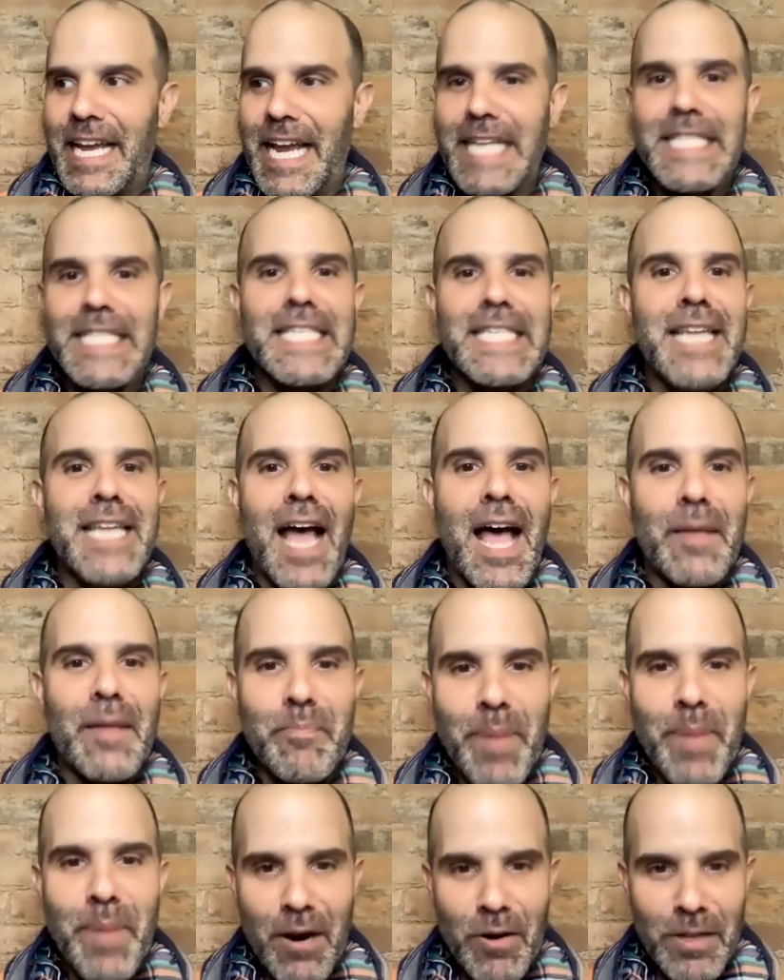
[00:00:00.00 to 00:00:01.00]
it's
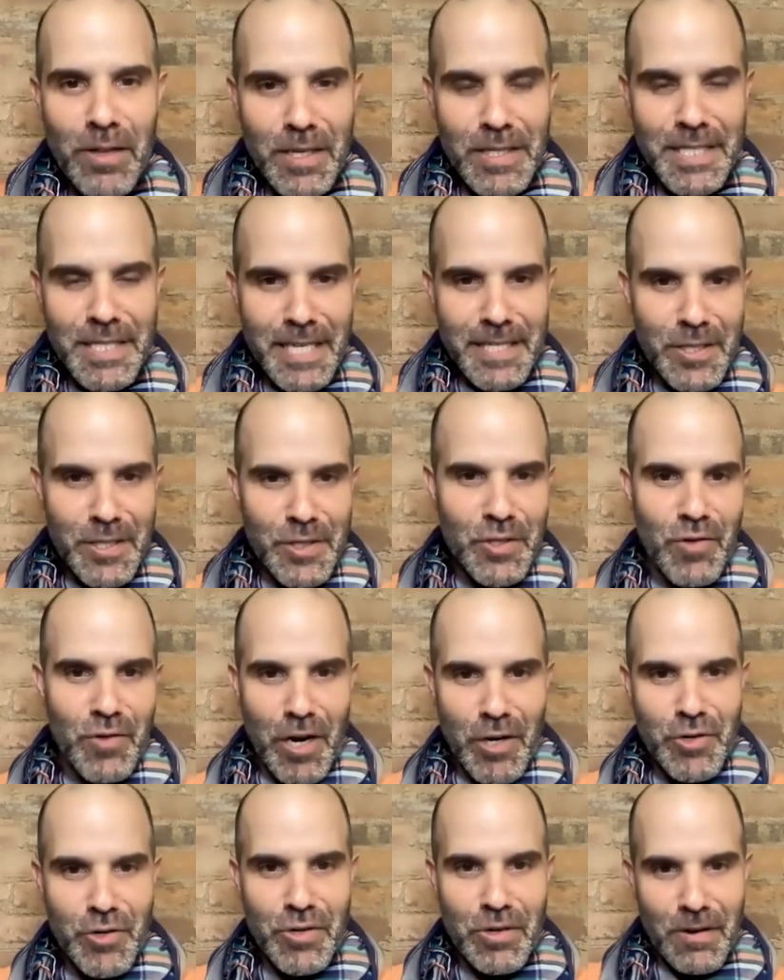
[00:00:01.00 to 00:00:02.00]
not parallel sentence
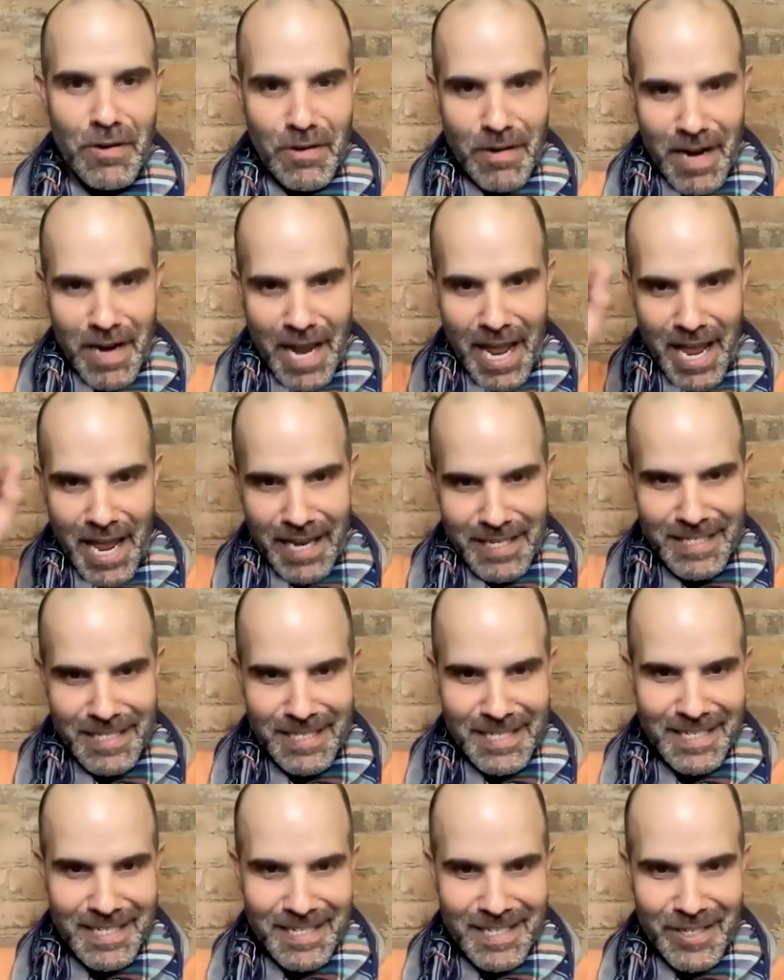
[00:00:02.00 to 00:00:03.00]
structure and
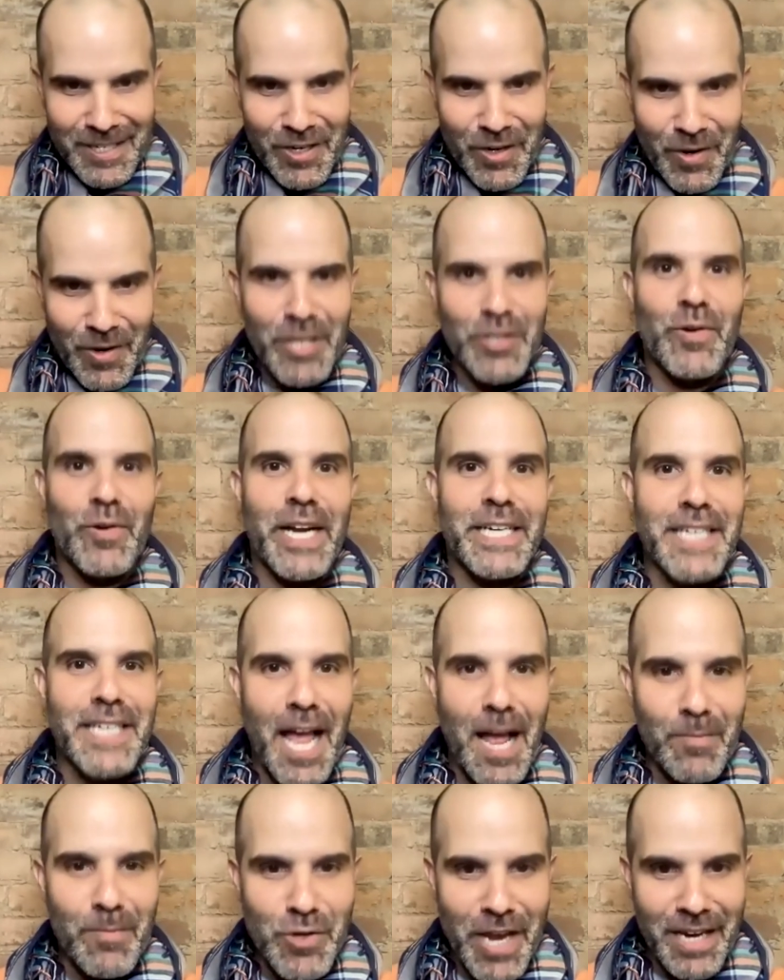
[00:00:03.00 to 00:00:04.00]
you know indirect
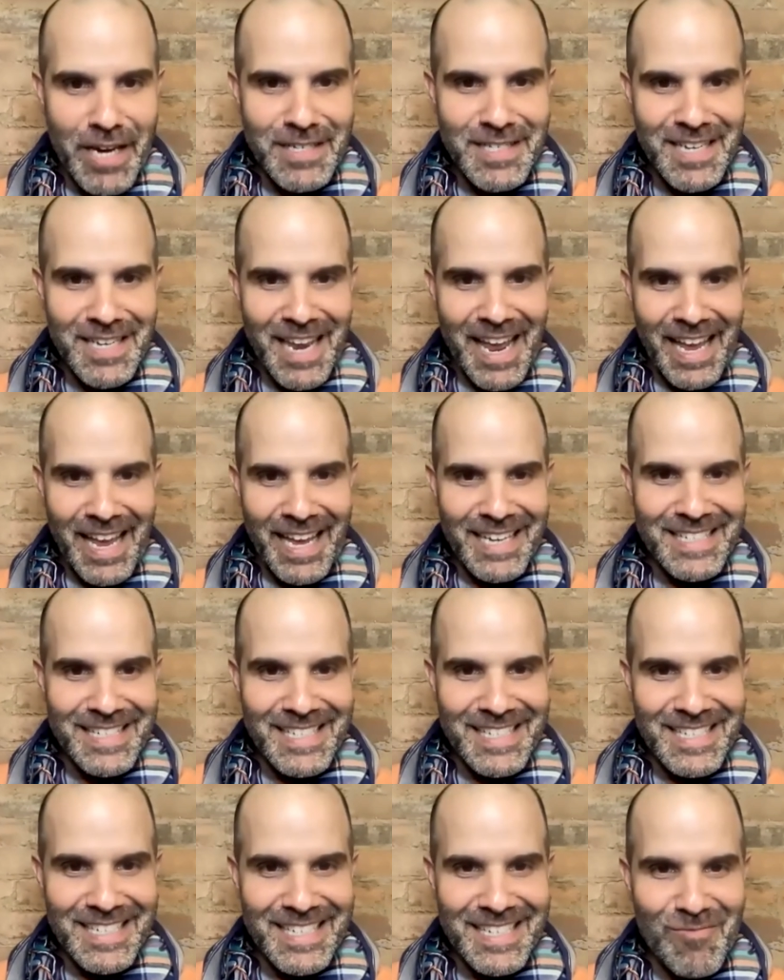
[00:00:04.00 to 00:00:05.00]
object
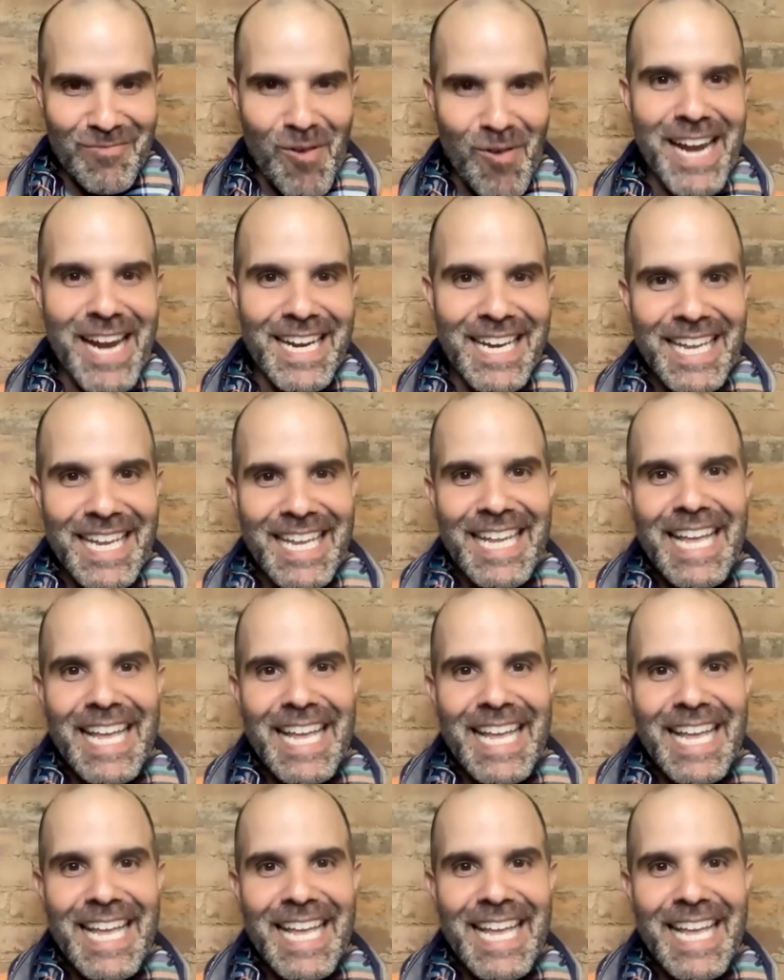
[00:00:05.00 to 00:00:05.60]
and right